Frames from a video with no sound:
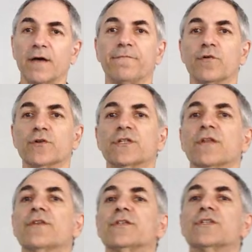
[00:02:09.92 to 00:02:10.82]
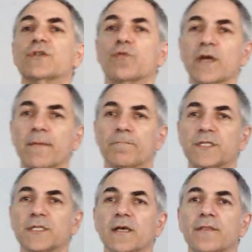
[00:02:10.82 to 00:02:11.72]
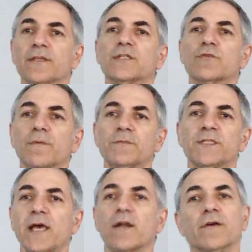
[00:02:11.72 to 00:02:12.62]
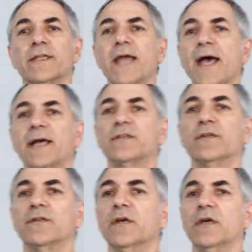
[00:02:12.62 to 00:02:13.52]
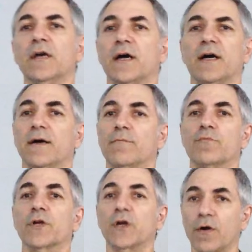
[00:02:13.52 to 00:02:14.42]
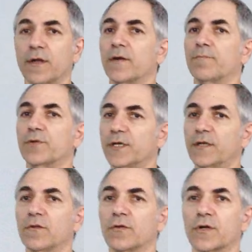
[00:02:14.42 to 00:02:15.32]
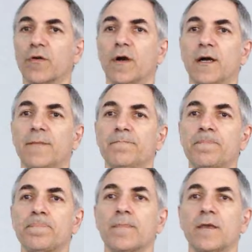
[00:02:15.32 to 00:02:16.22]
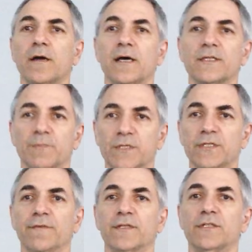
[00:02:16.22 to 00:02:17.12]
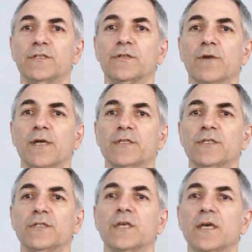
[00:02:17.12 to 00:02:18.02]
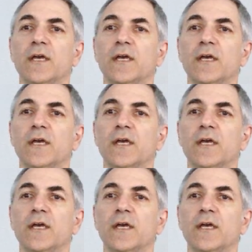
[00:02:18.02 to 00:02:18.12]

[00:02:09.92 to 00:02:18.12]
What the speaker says: first the scripts that are enacted regarding a particular crime, specific situations